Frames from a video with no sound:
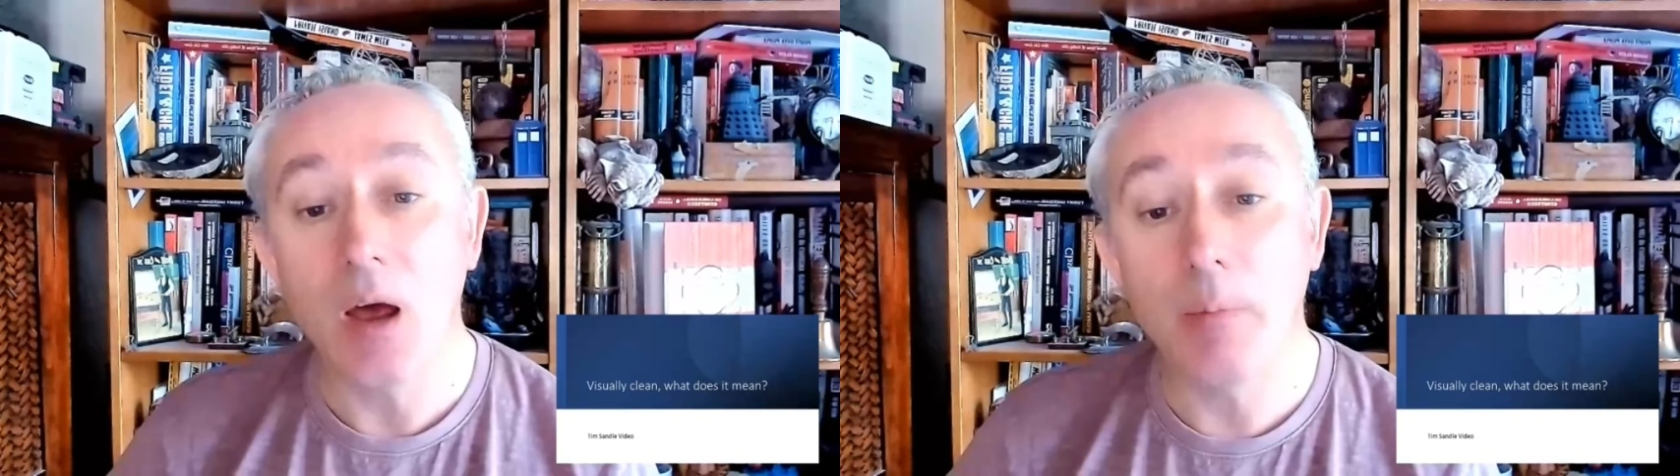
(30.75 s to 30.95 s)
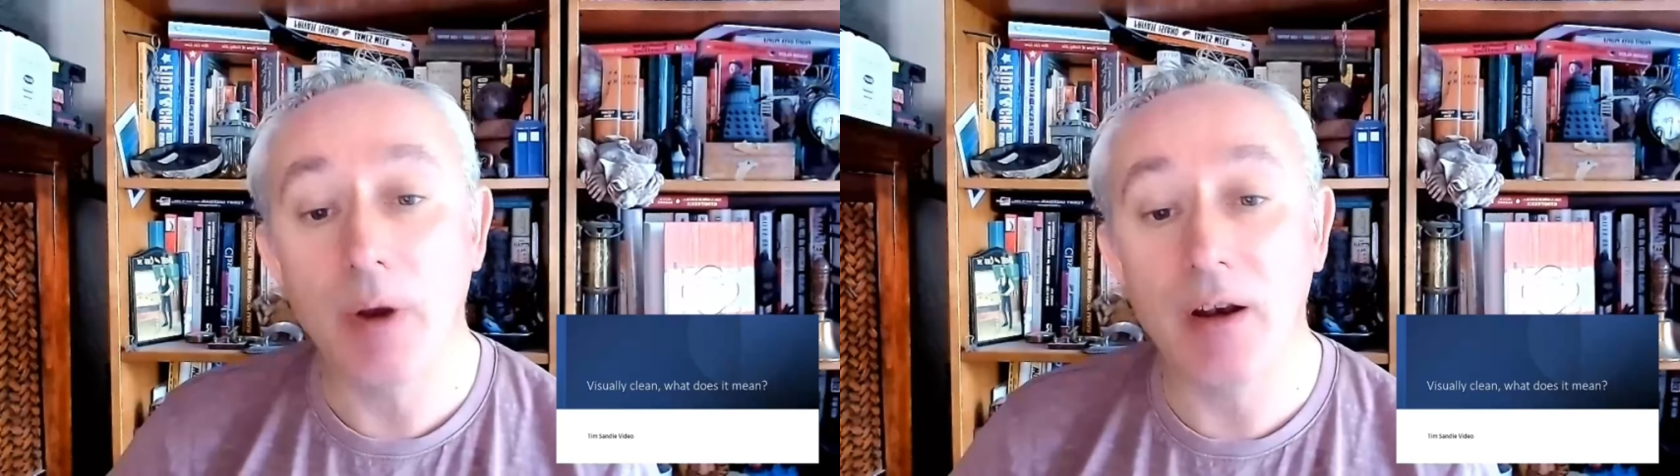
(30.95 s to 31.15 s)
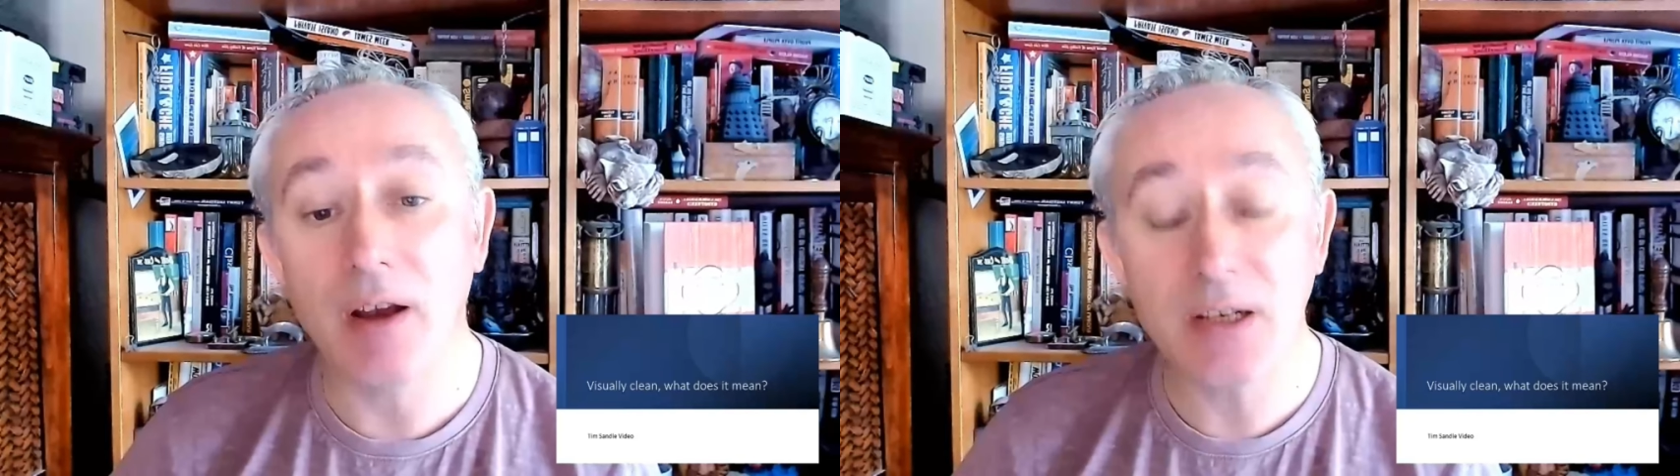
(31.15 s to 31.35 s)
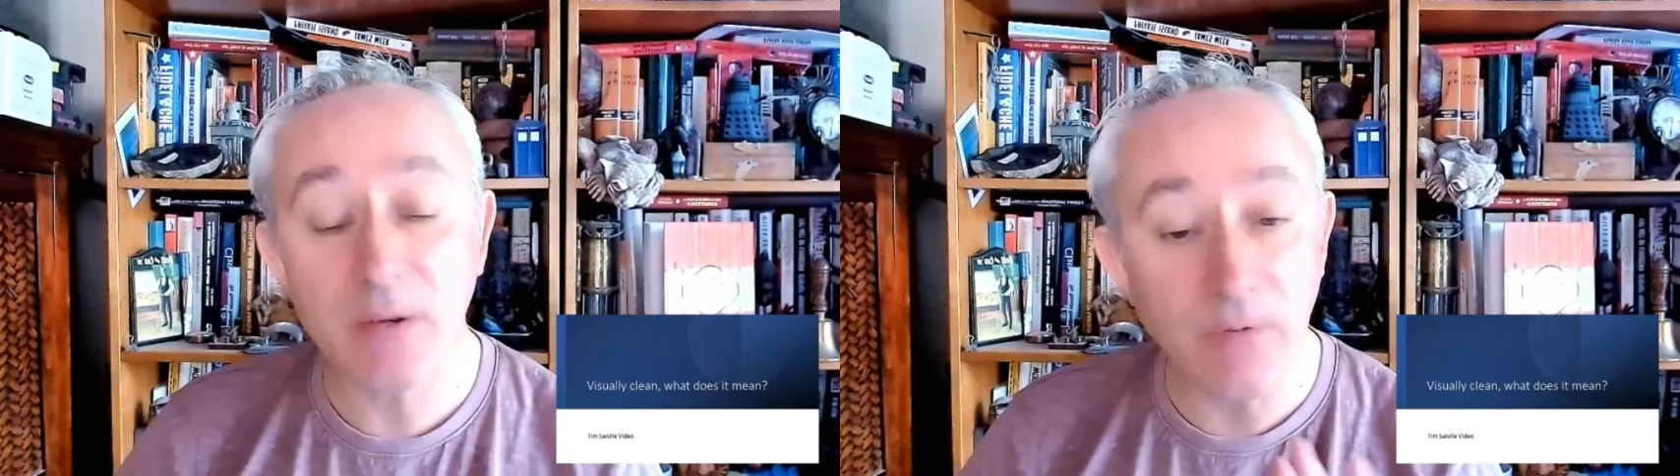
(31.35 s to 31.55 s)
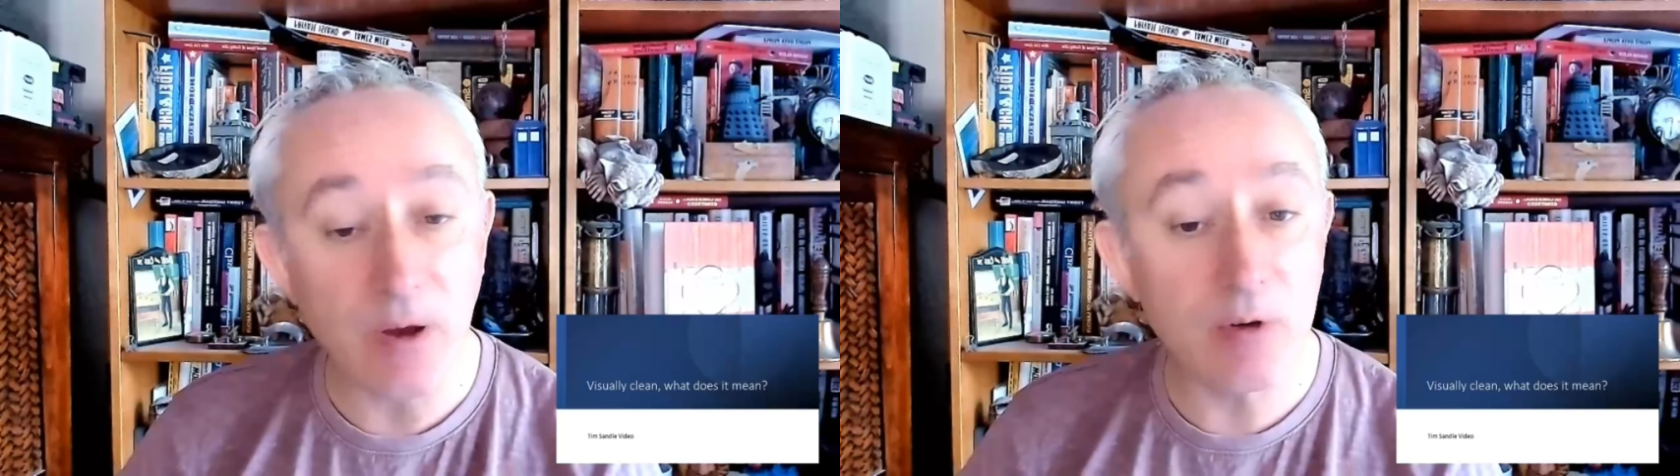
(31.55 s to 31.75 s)
but I'd like to
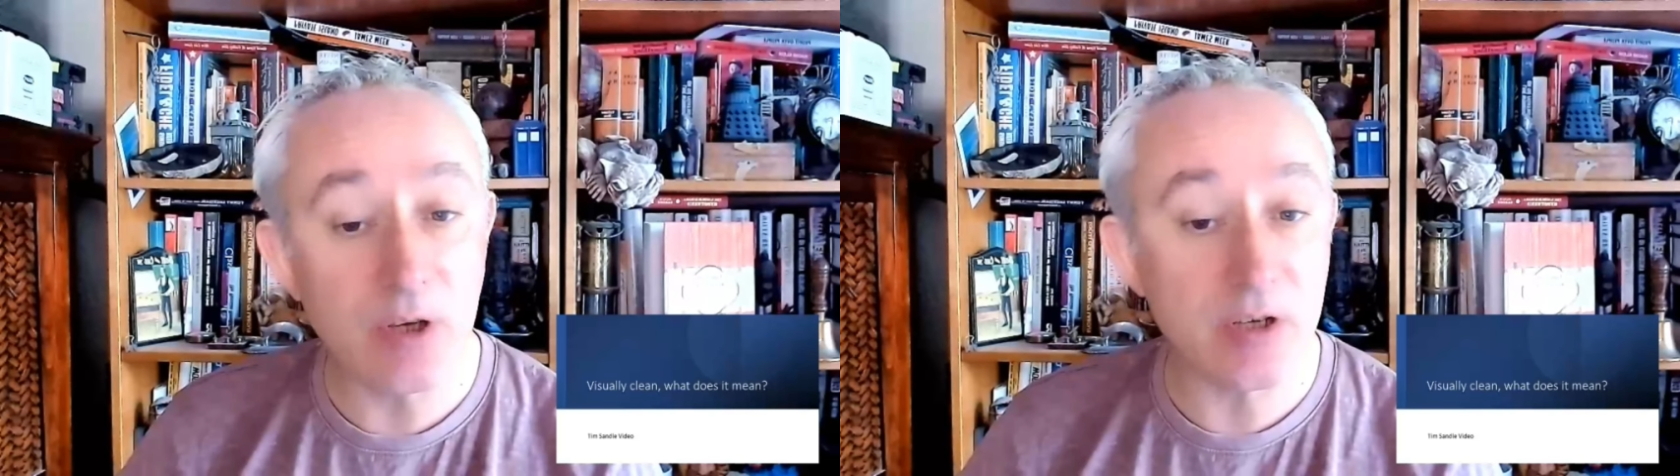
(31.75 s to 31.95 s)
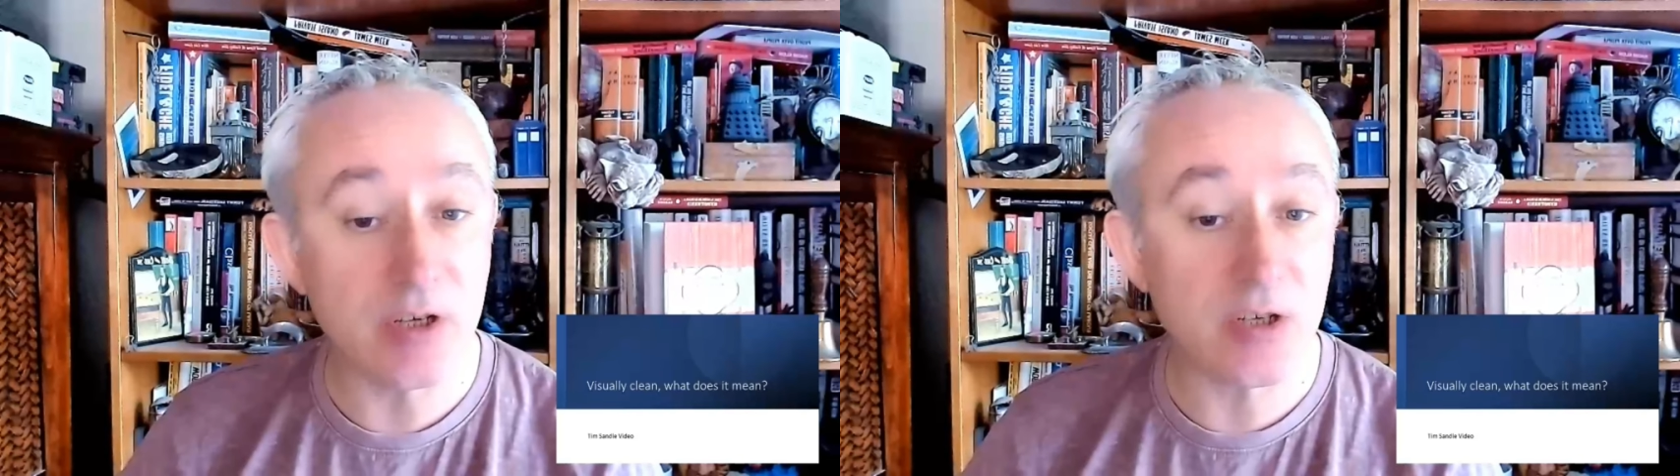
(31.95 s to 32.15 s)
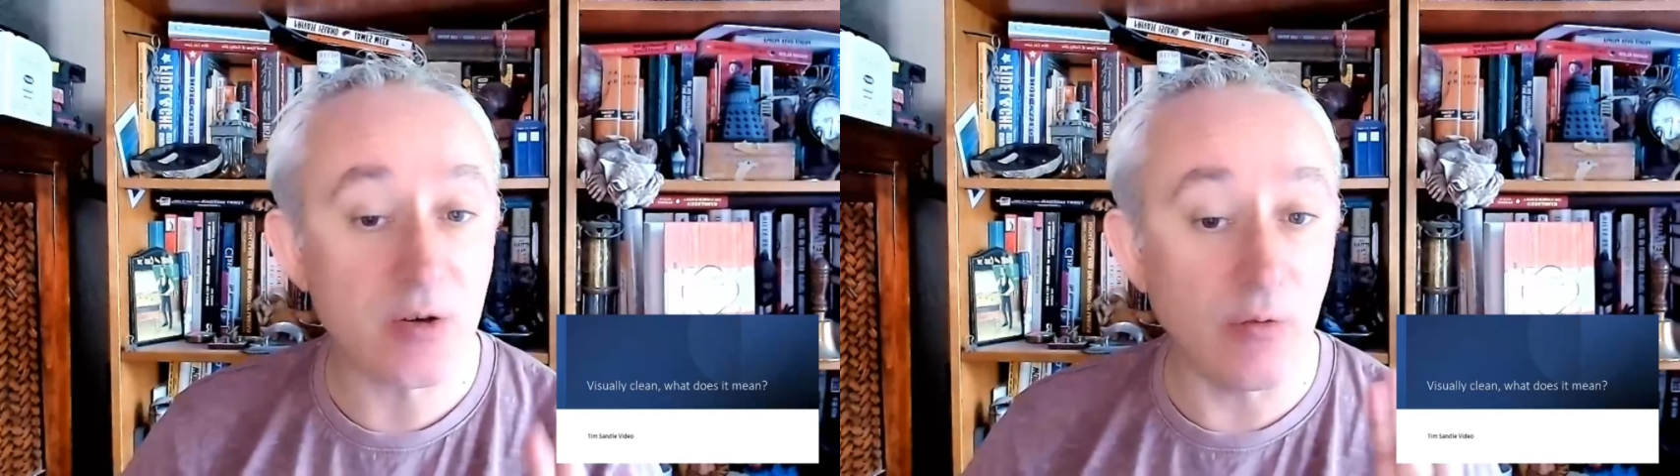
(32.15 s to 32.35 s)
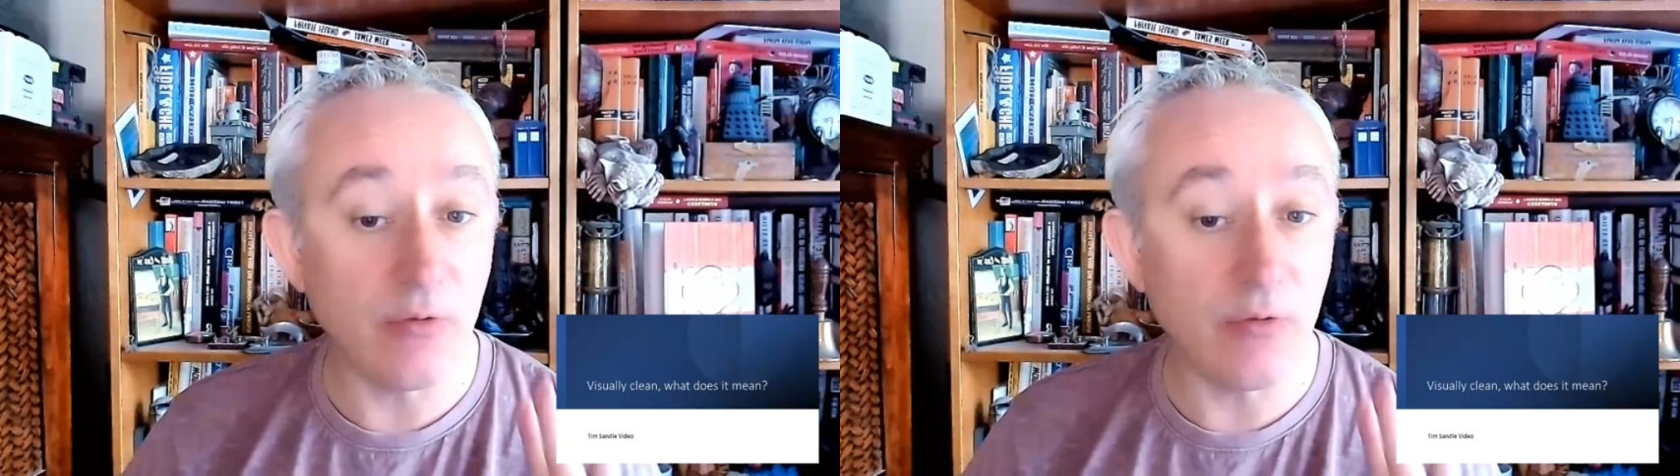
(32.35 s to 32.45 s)
focus on